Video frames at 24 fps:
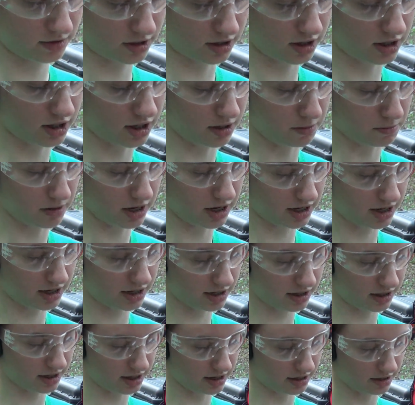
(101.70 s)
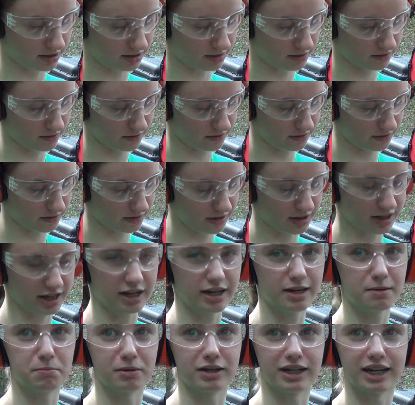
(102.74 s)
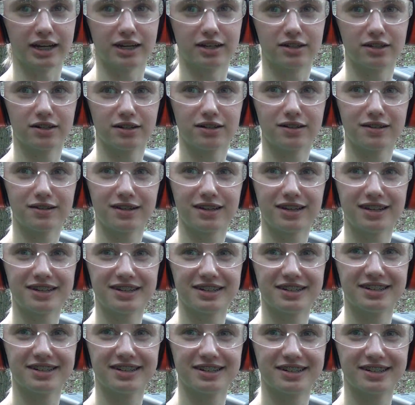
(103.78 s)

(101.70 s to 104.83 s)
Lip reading: Could they make it like any blander looking?